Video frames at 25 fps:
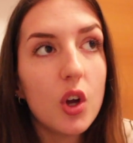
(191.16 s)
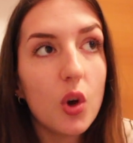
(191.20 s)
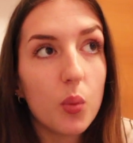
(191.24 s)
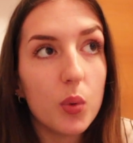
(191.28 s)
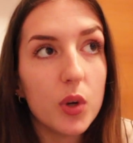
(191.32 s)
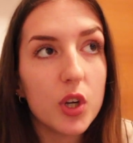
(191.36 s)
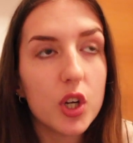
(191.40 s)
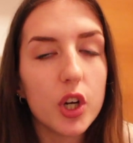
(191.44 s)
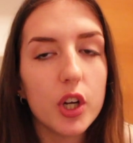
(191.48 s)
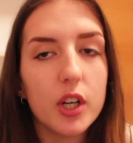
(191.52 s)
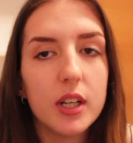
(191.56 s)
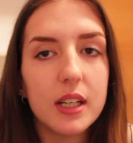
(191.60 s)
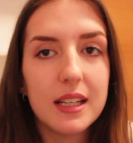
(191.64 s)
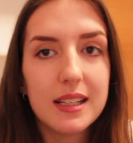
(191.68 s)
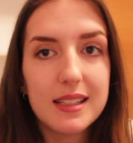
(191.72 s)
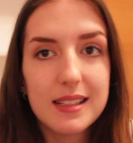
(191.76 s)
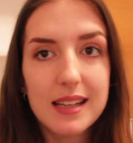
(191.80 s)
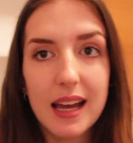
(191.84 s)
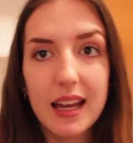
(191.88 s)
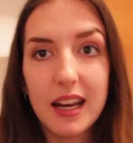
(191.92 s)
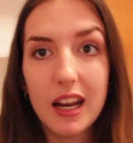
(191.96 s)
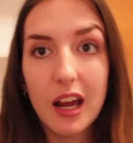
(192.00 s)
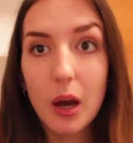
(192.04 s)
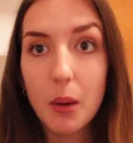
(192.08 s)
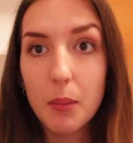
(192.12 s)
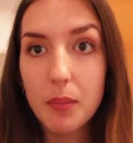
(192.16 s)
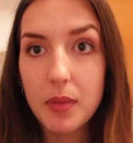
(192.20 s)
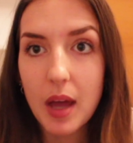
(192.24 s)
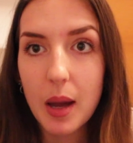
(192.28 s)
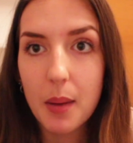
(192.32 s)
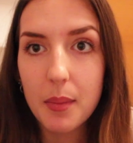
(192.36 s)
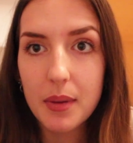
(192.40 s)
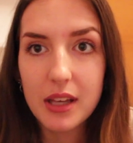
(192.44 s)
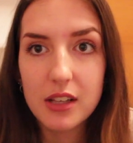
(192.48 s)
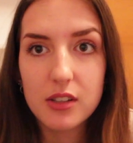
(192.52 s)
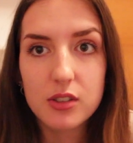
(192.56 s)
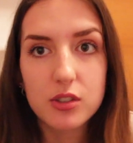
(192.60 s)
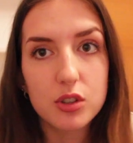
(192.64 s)
we couldn't get it up there
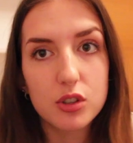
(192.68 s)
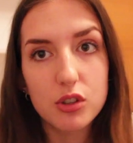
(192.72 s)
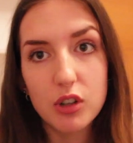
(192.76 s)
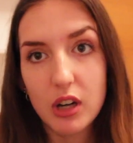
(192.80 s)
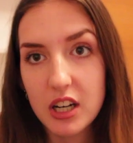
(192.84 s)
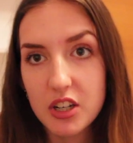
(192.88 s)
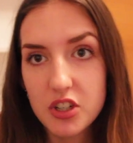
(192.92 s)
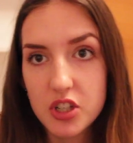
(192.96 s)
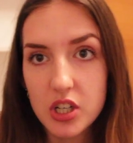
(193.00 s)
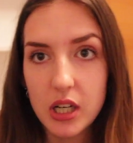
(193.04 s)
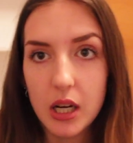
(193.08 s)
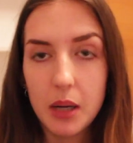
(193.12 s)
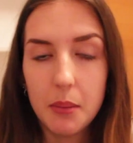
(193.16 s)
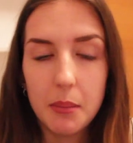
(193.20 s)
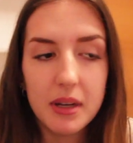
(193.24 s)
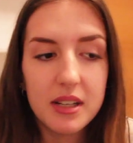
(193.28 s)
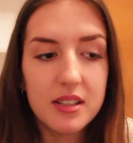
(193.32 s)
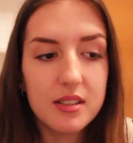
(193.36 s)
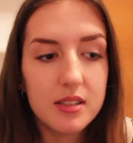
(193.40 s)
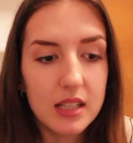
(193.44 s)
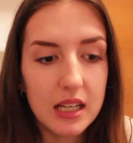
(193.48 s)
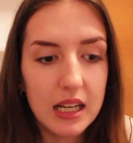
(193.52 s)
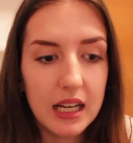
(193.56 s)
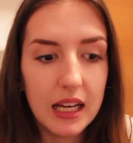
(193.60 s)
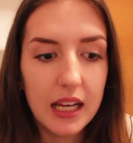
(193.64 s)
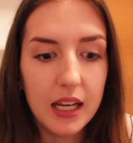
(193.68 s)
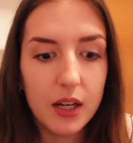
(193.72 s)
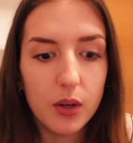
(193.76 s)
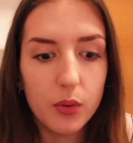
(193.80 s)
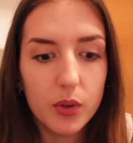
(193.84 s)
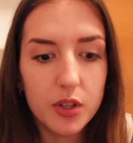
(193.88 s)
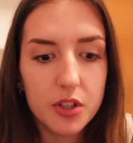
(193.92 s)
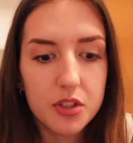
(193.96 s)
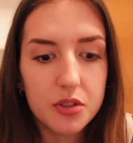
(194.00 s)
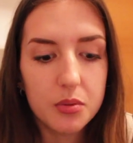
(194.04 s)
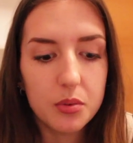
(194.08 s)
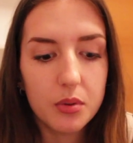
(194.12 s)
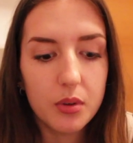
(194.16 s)
without scratching up my ceiling
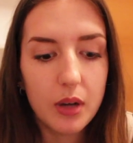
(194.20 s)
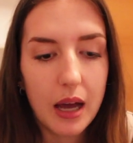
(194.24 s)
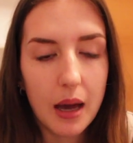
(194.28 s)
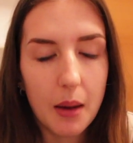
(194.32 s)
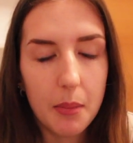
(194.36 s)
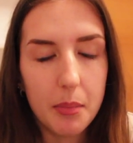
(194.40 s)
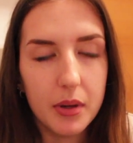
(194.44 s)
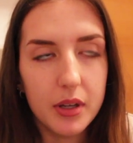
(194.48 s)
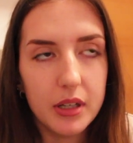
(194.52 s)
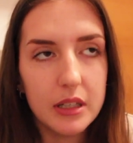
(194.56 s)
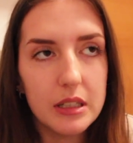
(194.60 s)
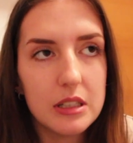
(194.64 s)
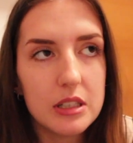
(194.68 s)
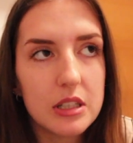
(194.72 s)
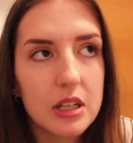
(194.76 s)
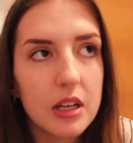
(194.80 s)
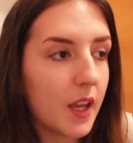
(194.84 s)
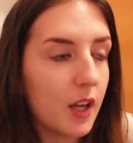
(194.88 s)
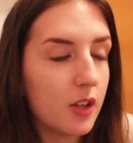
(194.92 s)
which happened